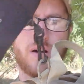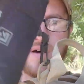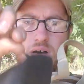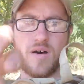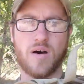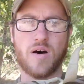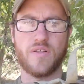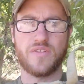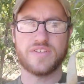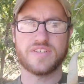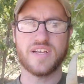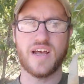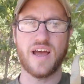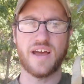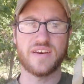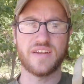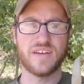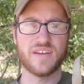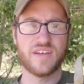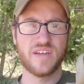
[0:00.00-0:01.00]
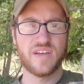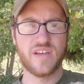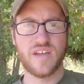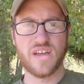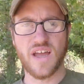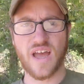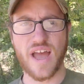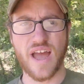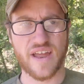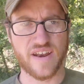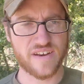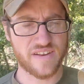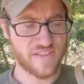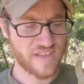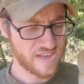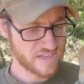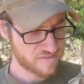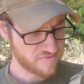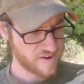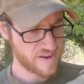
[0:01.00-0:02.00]
on the side. And
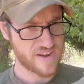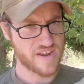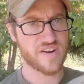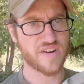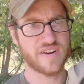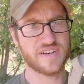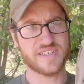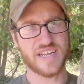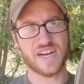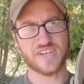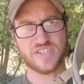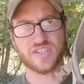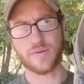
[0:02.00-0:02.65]
this right here is actually